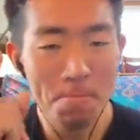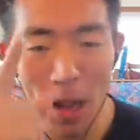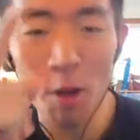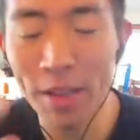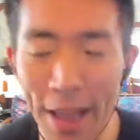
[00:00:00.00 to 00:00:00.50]

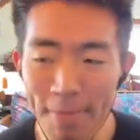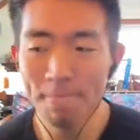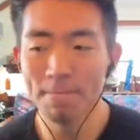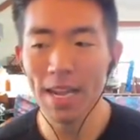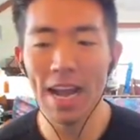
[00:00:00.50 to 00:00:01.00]
Okay.
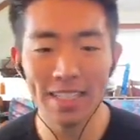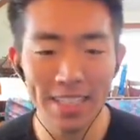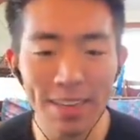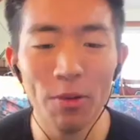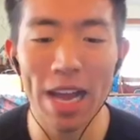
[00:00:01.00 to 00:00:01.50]
I
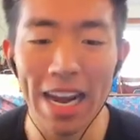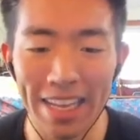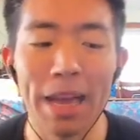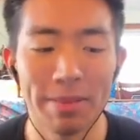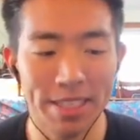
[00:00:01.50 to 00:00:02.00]
see what kind
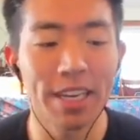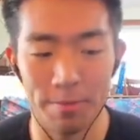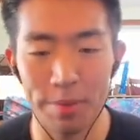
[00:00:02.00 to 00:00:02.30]
of game it's going to